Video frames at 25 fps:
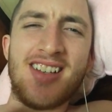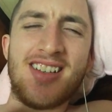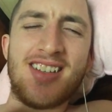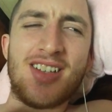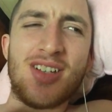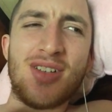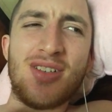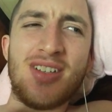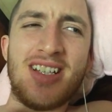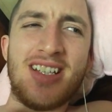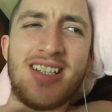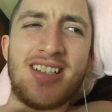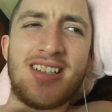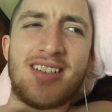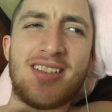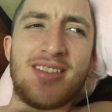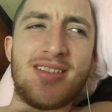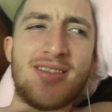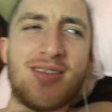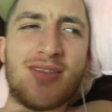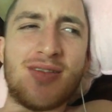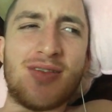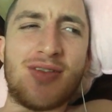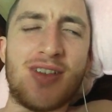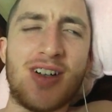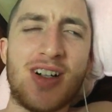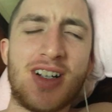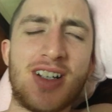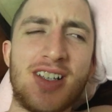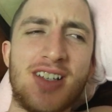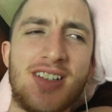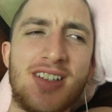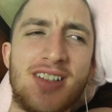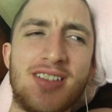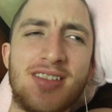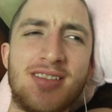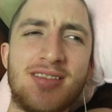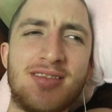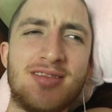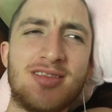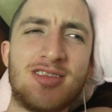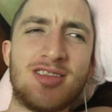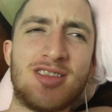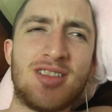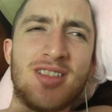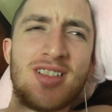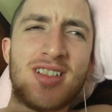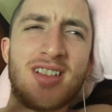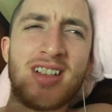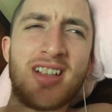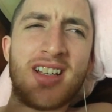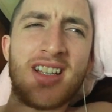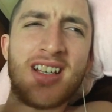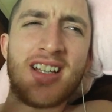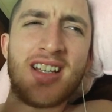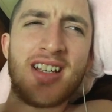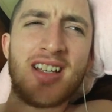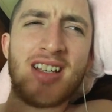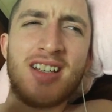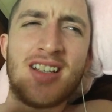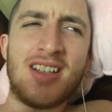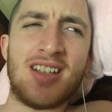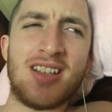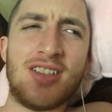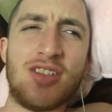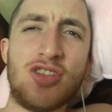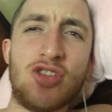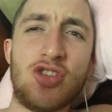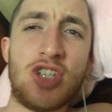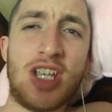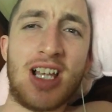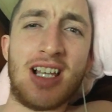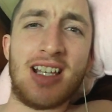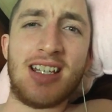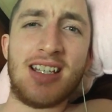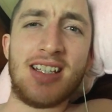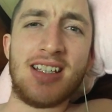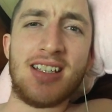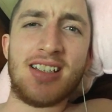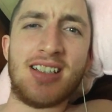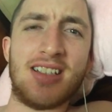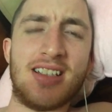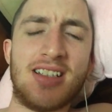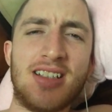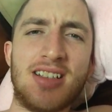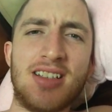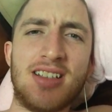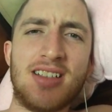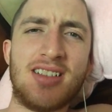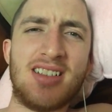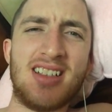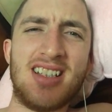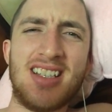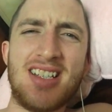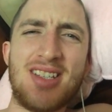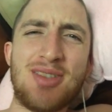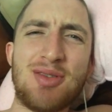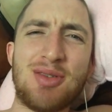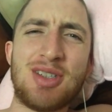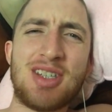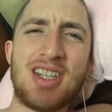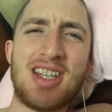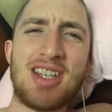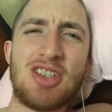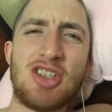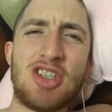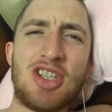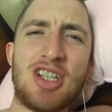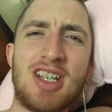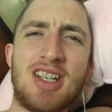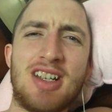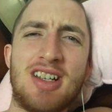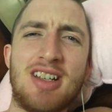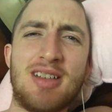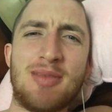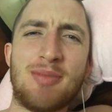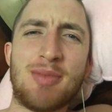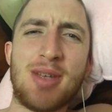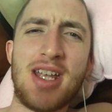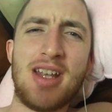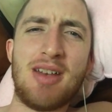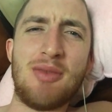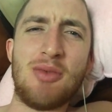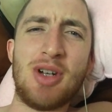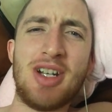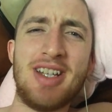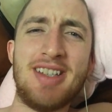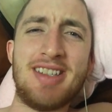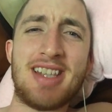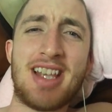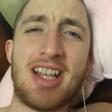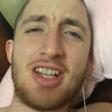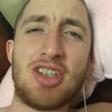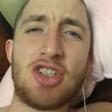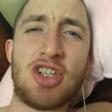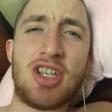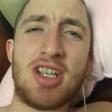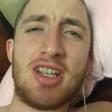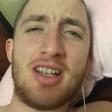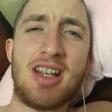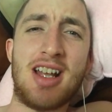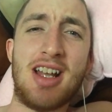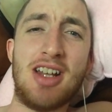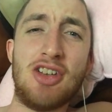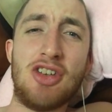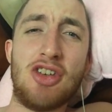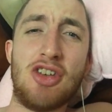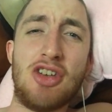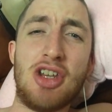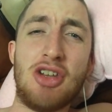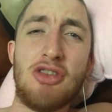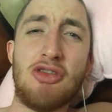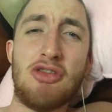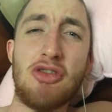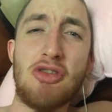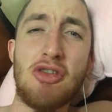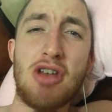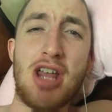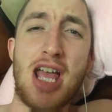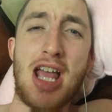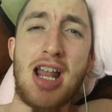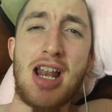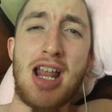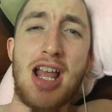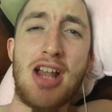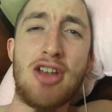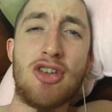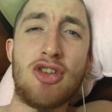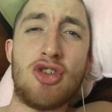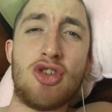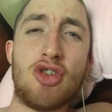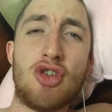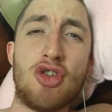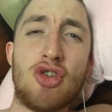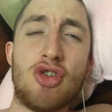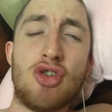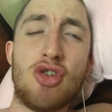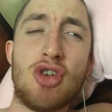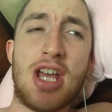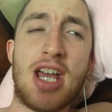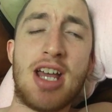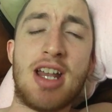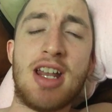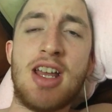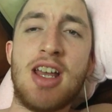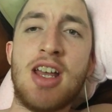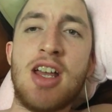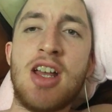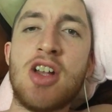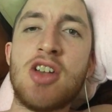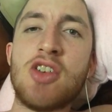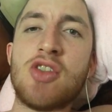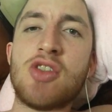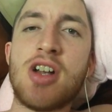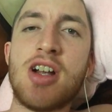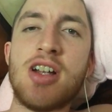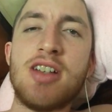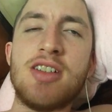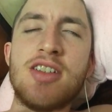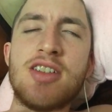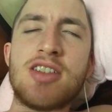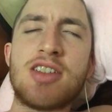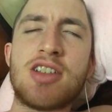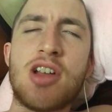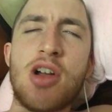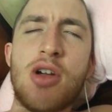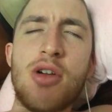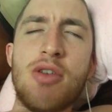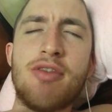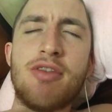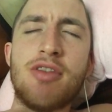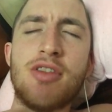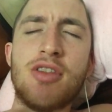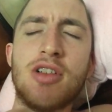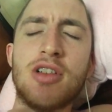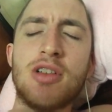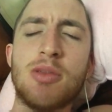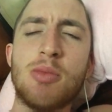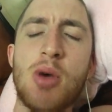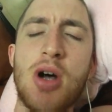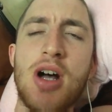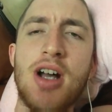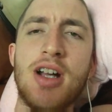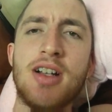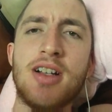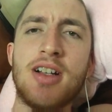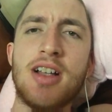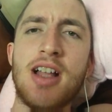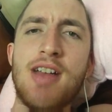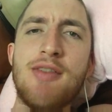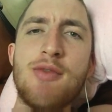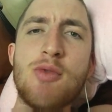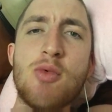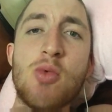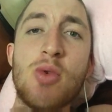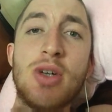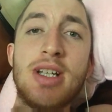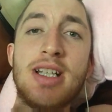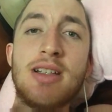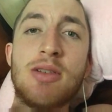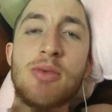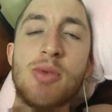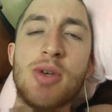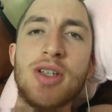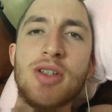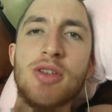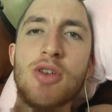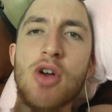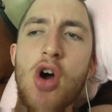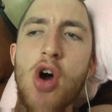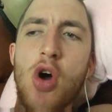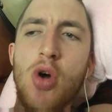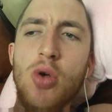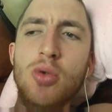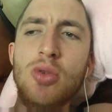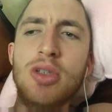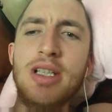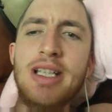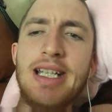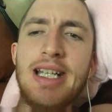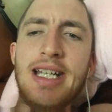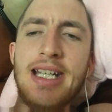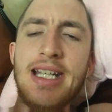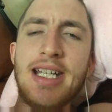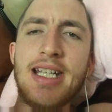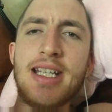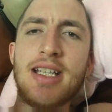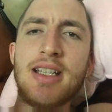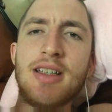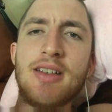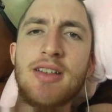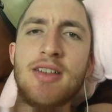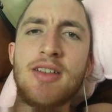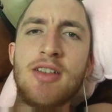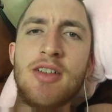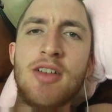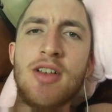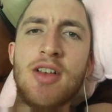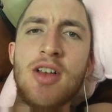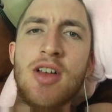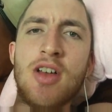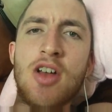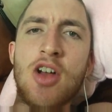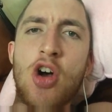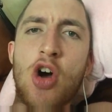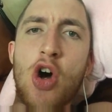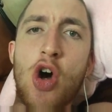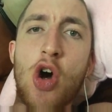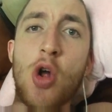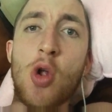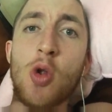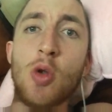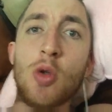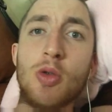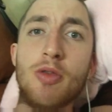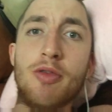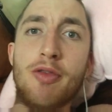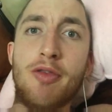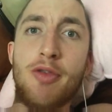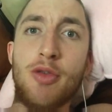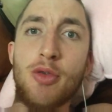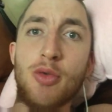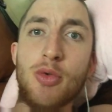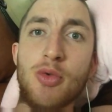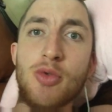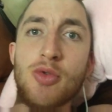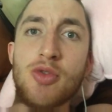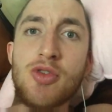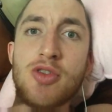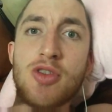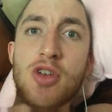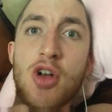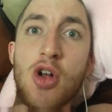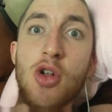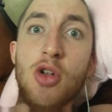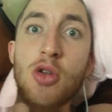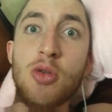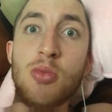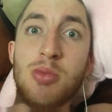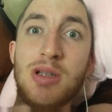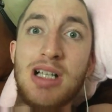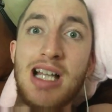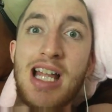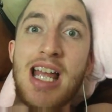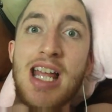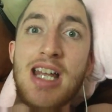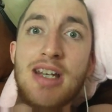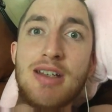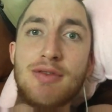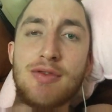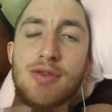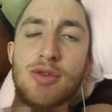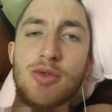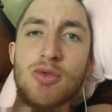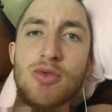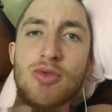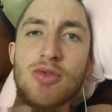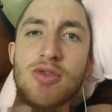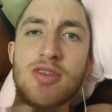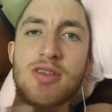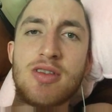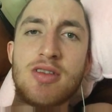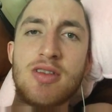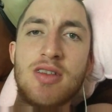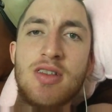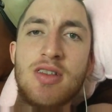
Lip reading: Don't eat fucking jelly. Man, what's that shit? Man, what is that shit? How did they do that? How did they do that? Try just go for a while. Have a week where you only eat whole foods, whole plant foods.